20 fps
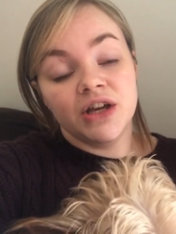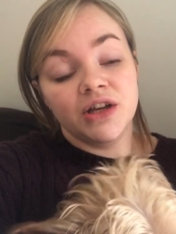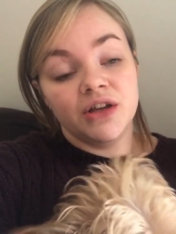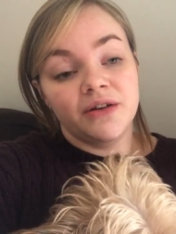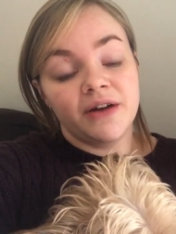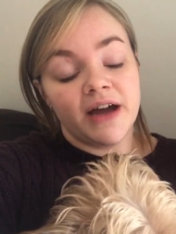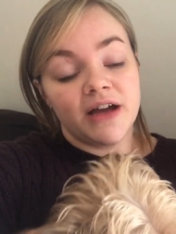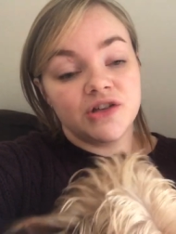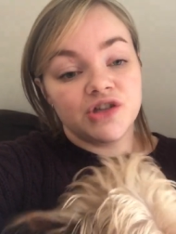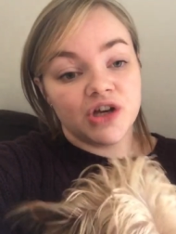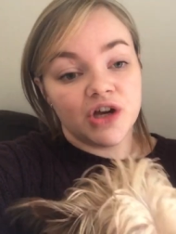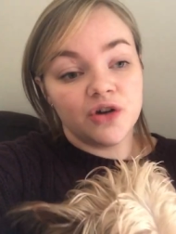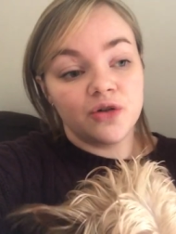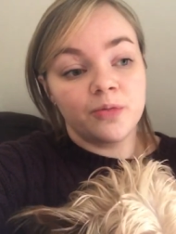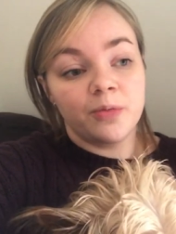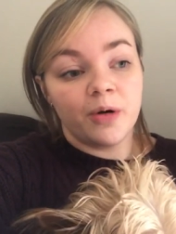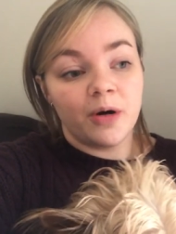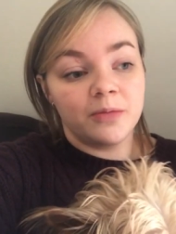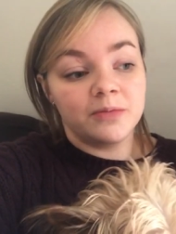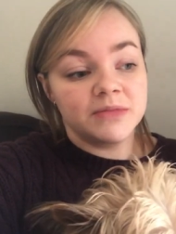you get a
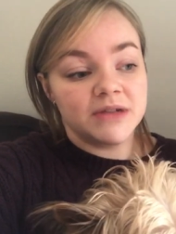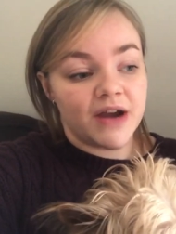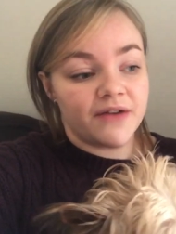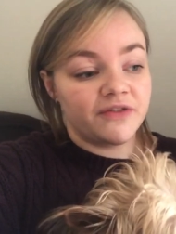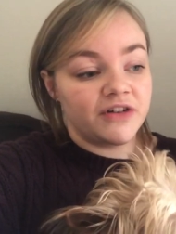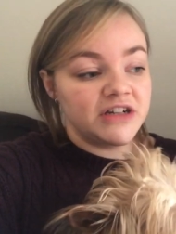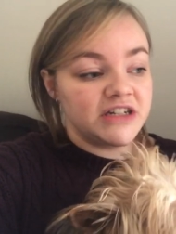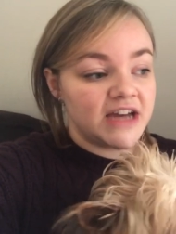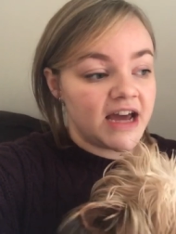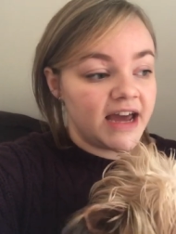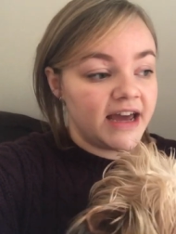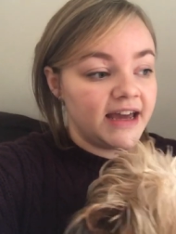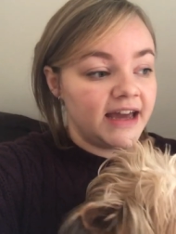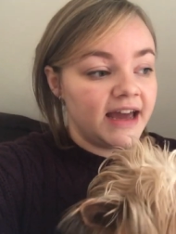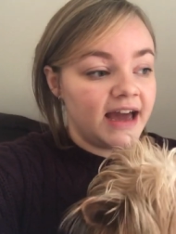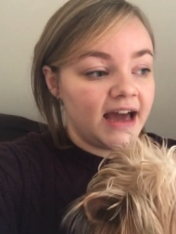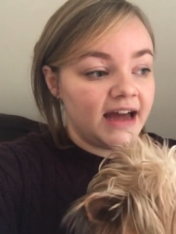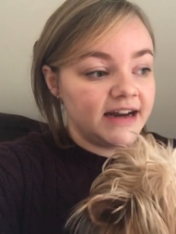journal prompt every day